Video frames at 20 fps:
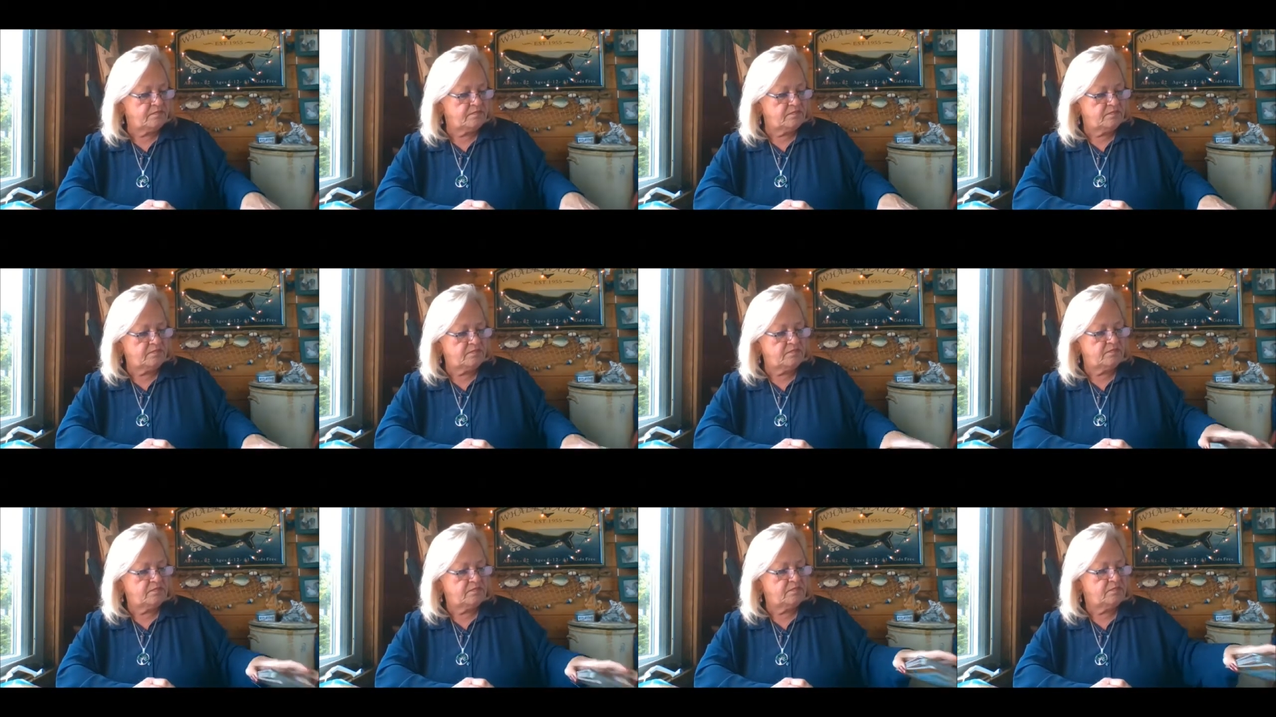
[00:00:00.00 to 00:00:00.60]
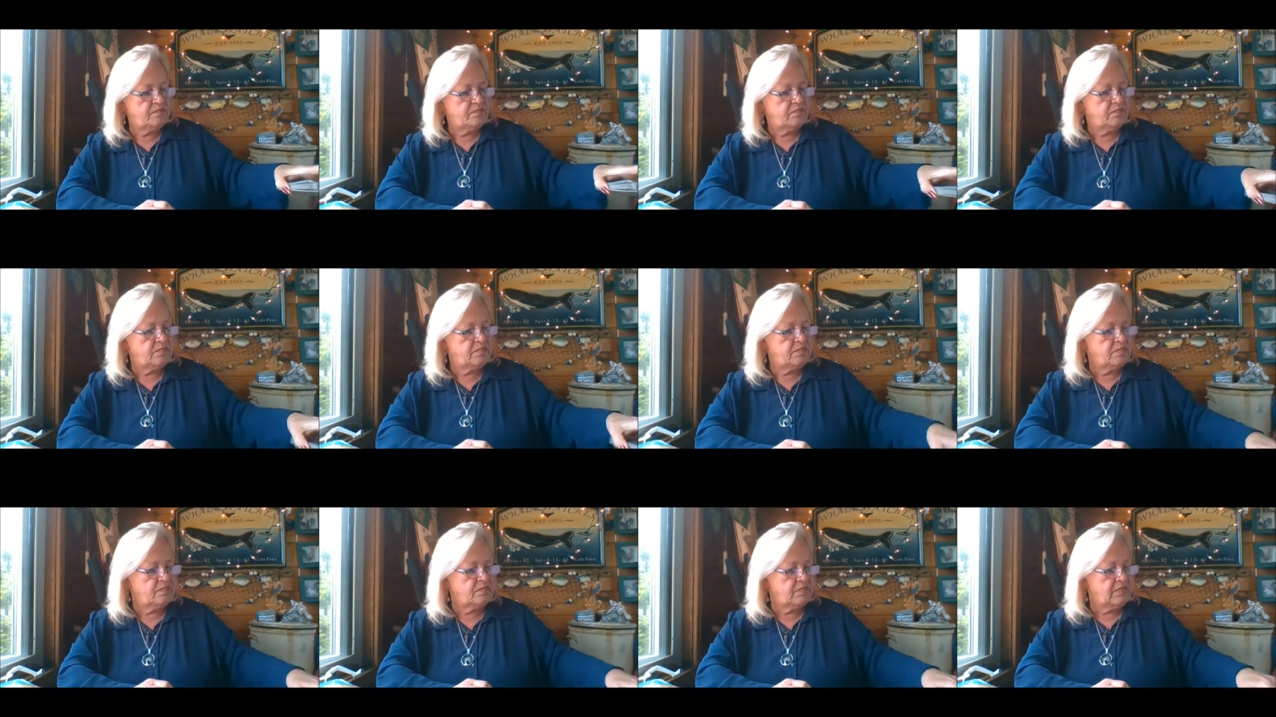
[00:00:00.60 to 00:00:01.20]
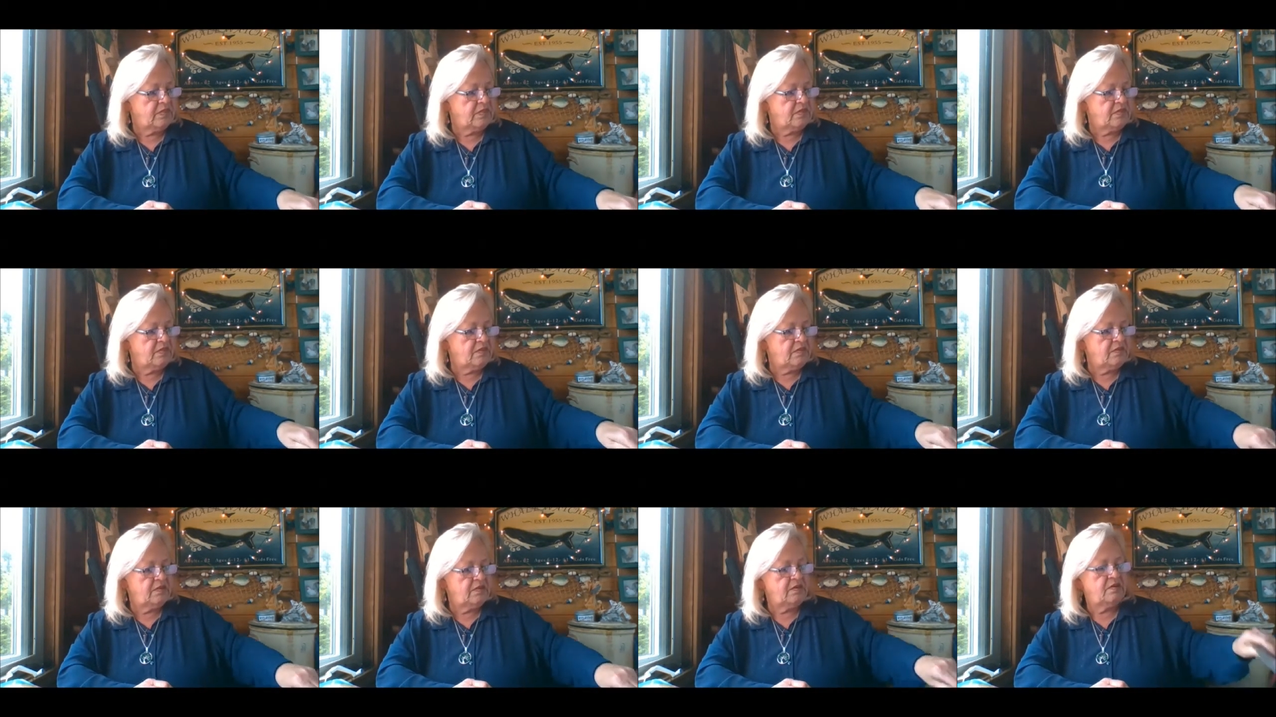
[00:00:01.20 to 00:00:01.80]

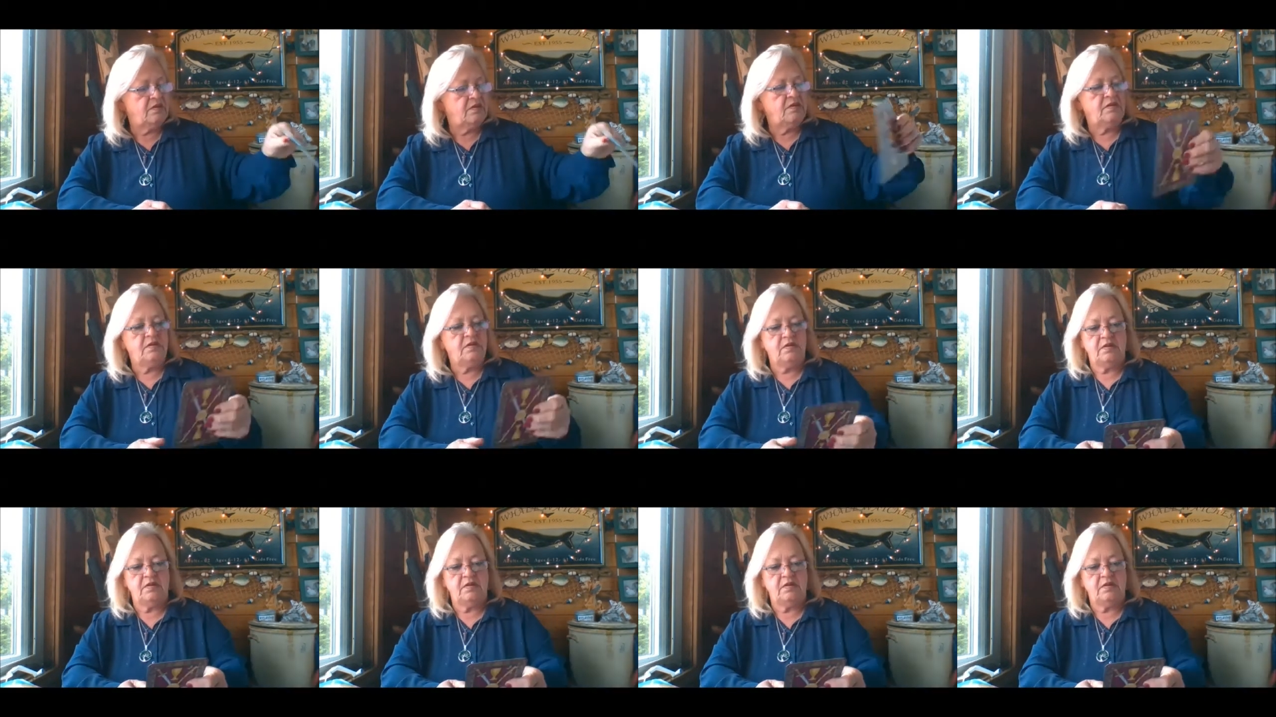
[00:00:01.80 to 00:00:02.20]
(silence)